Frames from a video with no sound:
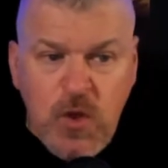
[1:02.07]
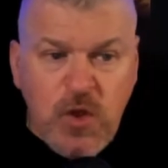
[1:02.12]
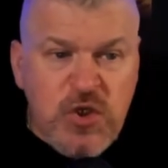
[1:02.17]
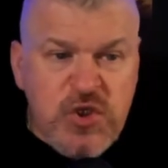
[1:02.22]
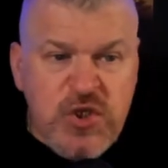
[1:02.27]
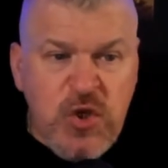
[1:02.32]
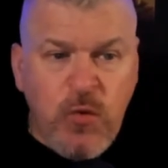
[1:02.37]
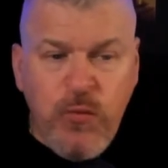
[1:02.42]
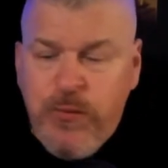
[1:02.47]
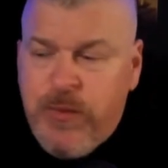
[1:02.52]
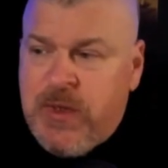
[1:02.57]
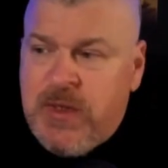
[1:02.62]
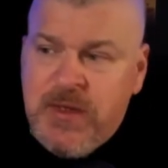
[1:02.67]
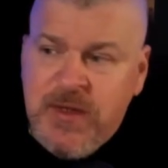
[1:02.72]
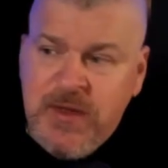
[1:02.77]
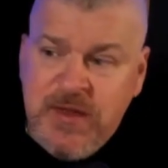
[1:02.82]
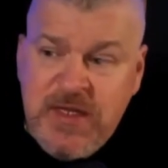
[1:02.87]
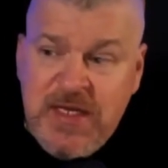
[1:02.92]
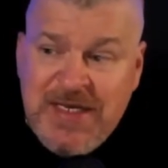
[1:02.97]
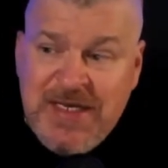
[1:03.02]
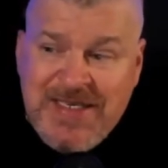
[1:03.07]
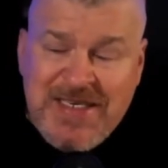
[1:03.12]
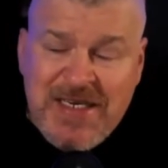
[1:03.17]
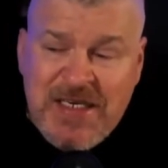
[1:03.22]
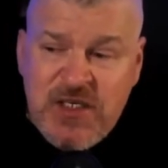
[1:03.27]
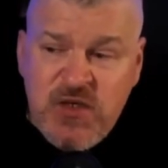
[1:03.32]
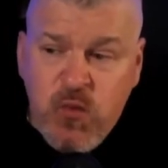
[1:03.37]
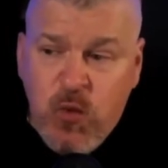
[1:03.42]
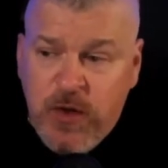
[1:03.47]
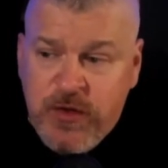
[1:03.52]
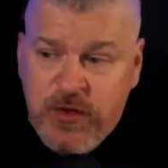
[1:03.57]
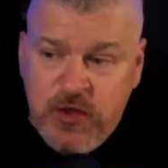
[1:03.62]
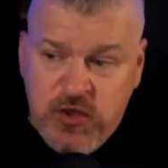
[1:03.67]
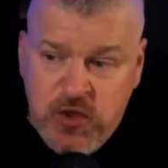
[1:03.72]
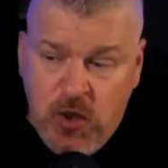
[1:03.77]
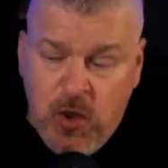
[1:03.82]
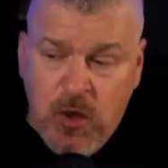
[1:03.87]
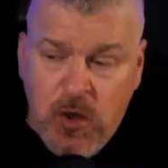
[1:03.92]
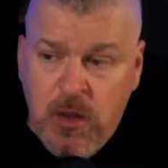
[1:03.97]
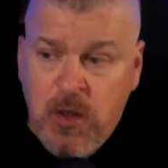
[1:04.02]
so this is what the
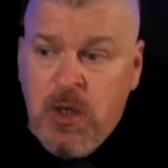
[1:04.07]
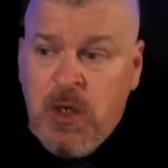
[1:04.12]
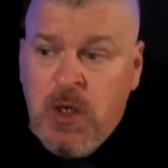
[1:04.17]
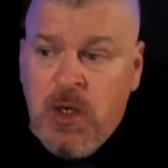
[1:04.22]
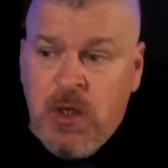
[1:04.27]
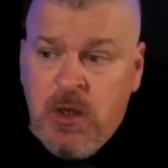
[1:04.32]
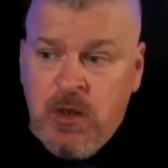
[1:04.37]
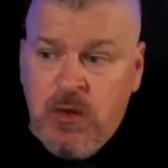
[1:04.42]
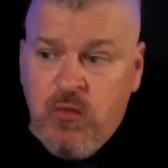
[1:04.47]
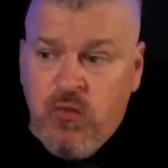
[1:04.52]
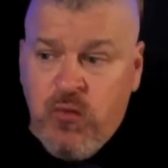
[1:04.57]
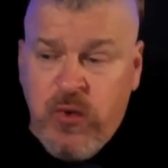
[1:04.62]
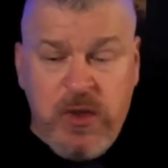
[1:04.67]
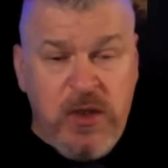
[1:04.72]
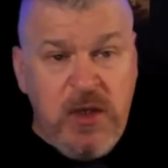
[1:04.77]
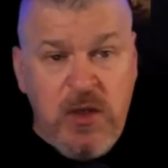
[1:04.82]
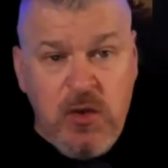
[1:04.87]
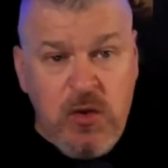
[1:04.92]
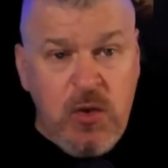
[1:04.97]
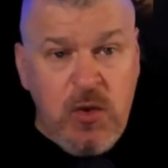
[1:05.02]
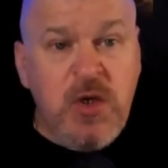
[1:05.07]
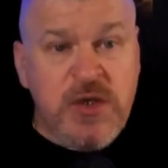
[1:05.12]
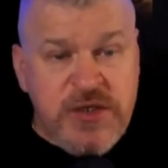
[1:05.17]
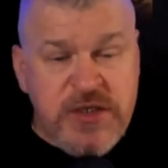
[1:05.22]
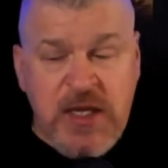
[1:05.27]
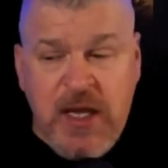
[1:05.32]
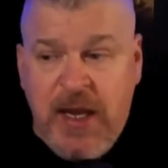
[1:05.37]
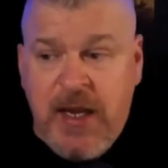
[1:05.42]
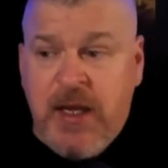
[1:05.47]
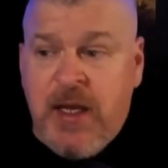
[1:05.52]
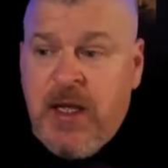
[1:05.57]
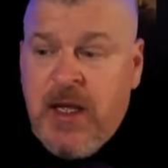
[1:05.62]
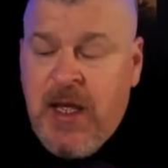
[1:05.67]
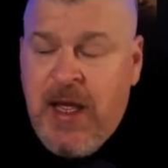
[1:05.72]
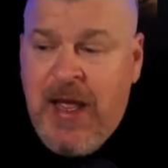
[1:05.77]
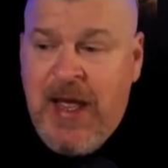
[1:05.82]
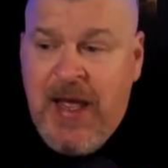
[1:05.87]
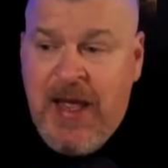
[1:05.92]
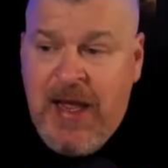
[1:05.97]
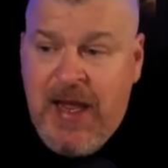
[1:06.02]
chart really looks like.
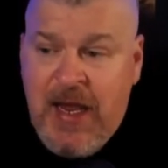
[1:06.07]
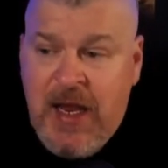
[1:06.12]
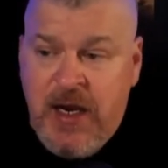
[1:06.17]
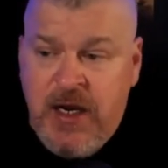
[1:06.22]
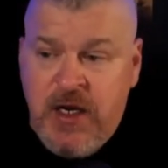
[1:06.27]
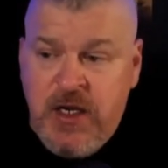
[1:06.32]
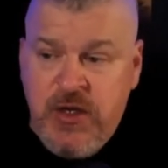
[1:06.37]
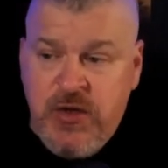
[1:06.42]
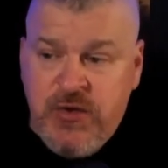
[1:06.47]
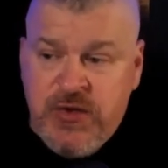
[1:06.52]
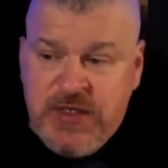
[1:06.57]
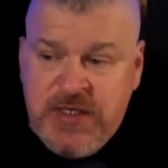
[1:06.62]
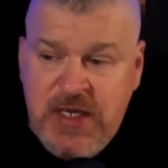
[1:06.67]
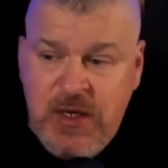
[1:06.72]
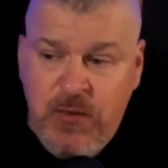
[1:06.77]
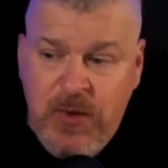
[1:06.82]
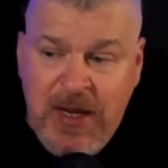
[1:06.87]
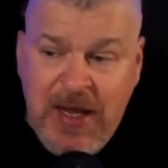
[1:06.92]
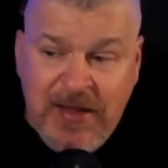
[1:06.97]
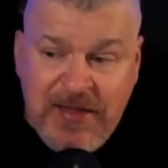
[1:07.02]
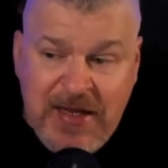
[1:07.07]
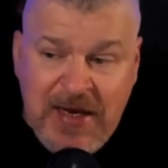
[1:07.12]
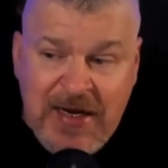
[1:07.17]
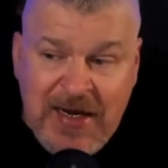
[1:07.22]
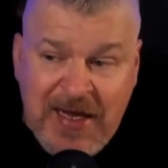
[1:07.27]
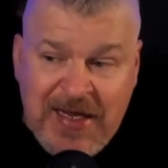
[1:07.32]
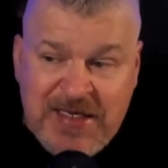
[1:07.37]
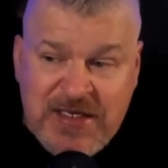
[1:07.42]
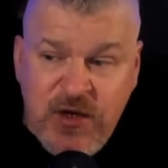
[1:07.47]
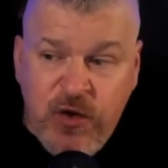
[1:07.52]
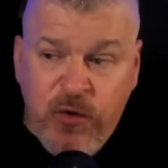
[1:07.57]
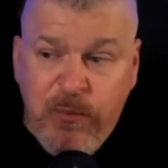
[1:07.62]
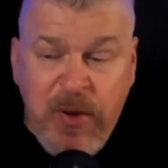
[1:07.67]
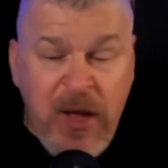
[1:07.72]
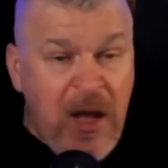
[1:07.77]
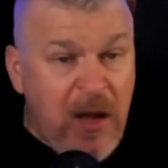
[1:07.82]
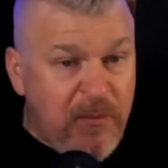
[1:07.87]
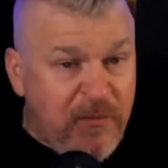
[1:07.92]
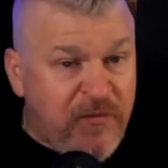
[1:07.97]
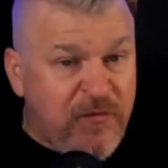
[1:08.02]
And you see, we got that nice little
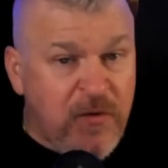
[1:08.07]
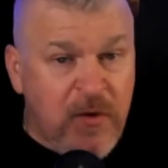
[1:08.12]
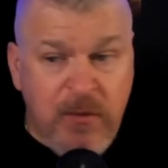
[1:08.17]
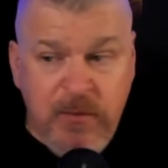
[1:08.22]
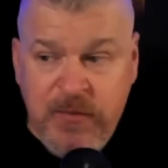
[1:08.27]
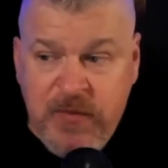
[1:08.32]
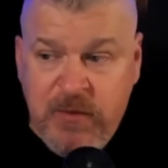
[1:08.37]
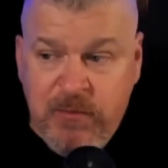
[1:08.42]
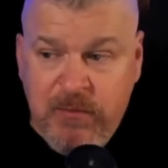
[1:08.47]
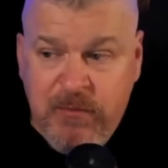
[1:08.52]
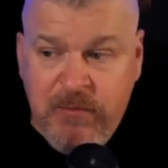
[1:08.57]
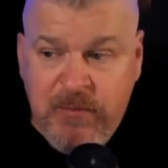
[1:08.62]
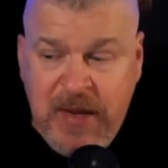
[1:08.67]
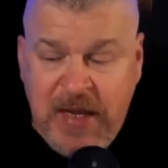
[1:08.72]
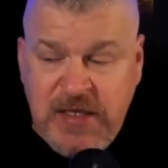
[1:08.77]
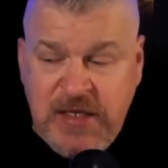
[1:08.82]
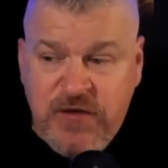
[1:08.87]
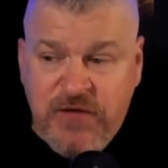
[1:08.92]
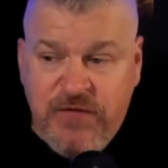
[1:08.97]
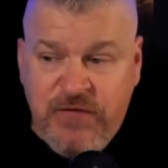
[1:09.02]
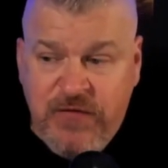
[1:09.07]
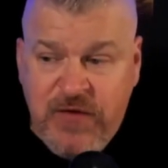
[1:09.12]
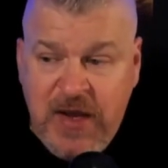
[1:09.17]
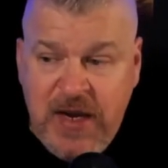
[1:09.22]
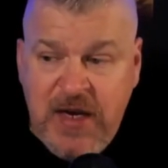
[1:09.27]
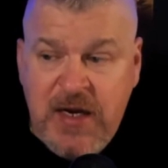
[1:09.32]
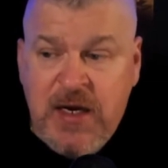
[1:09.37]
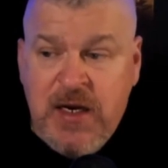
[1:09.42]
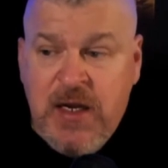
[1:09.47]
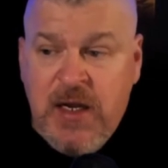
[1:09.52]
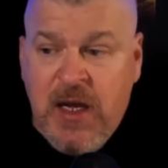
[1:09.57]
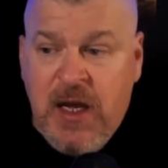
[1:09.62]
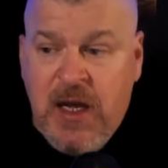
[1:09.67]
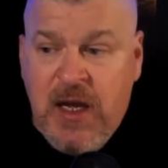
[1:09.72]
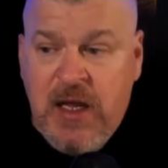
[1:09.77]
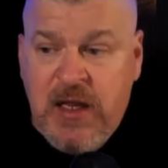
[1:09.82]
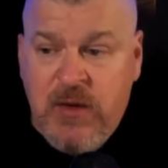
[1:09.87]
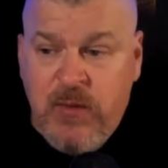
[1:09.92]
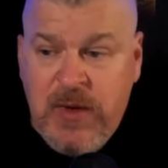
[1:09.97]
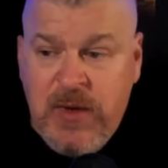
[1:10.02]
pump from the Ben's fight.
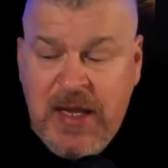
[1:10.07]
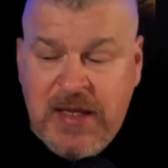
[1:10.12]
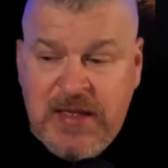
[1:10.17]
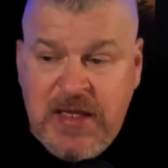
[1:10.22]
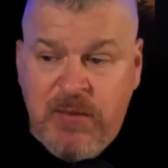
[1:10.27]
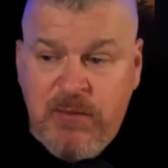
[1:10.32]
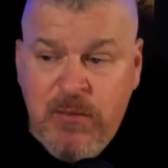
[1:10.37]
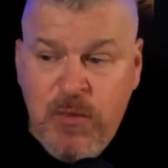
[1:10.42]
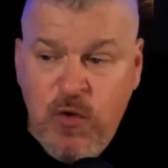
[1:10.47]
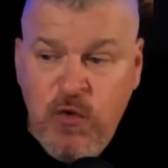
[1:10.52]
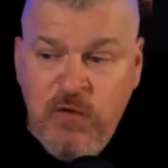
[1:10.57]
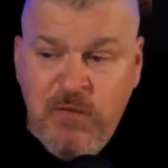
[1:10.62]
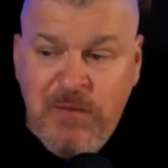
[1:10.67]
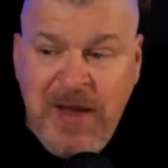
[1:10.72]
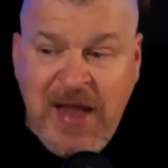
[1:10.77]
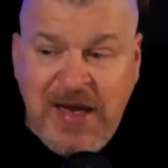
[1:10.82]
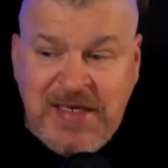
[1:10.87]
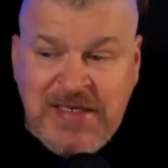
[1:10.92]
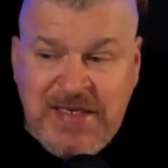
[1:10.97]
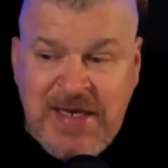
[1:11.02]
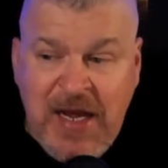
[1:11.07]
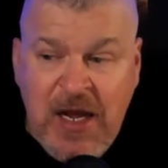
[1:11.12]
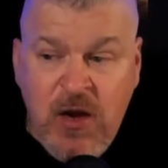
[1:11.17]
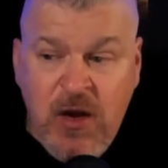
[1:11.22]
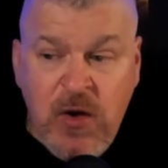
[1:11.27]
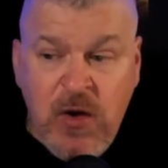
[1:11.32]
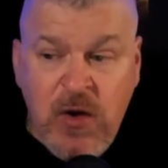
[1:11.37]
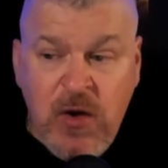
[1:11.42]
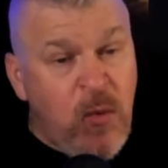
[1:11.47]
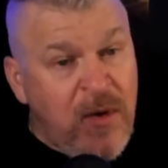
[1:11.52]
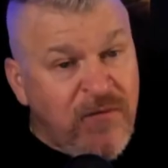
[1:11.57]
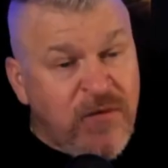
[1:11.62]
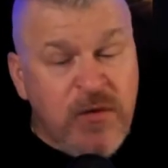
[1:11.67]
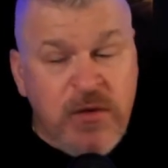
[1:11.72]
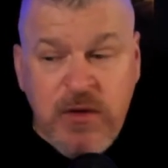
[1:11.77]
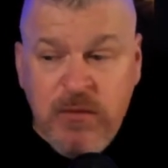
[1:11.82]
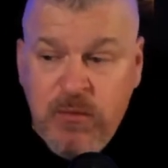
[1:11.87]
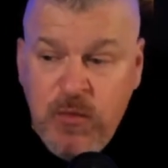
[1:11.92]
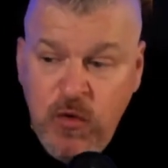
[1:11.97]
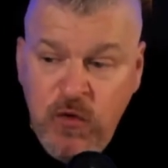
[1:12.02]
Uh, then we got that move back down. However,
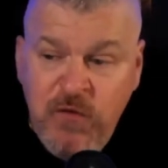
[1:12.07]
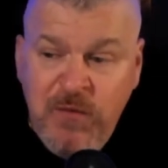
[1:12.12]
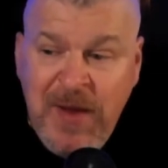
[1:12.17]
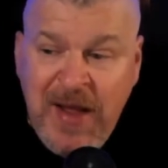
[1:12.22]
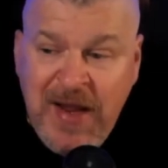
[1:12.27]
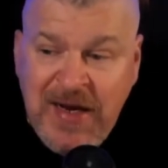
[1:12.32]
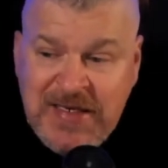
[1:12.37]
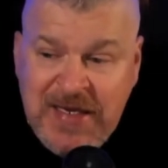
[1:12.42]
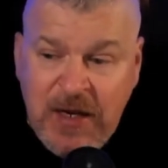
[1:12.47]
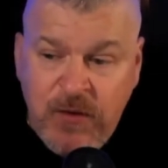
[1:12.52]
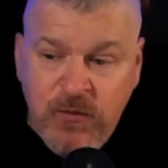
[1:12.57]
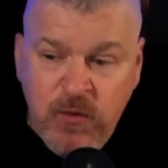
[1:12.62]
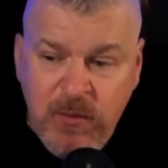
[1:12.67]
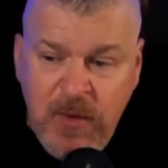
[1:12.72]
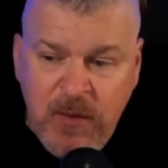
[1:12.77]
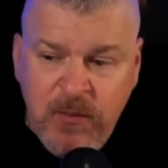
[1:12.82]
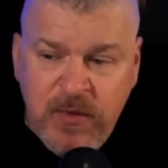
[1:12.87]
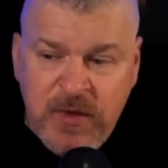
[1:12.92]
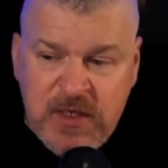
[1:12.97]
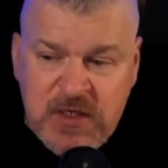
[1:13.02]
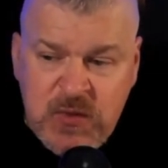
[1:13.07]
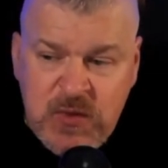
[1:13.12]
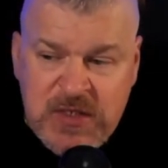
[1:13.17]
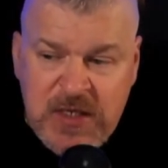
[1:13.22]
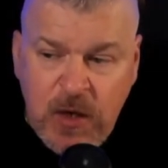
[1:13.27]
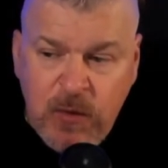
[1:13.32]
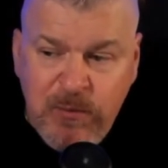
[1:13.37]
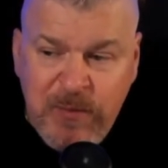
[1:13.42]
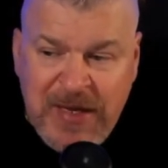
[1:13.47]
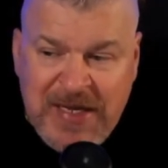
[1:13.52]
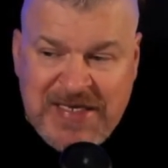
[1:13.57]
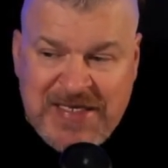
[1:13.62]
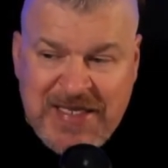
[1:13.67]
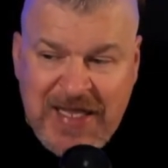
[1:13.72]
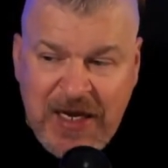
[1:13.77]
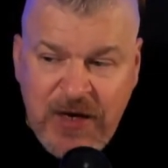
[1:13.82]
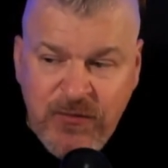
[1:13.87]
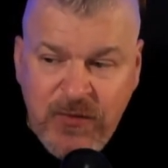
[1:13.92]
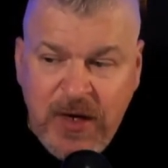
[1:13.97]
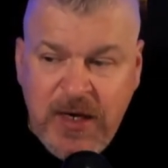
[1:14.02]
the move back down, remember, this was our
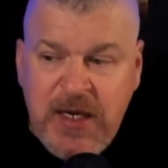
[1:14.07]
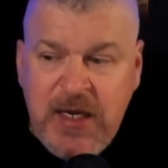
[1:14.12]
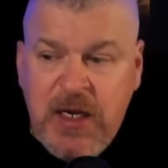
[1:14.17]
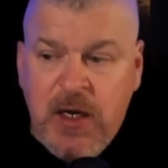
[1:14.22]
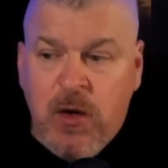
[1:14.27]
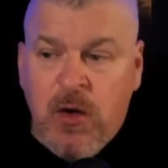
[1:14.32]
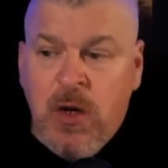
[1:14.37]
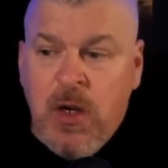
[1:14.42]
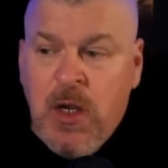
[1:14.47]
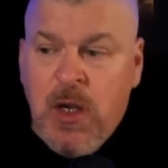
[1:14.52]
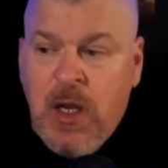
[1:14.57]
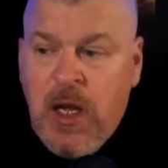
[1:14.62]
baseline right here.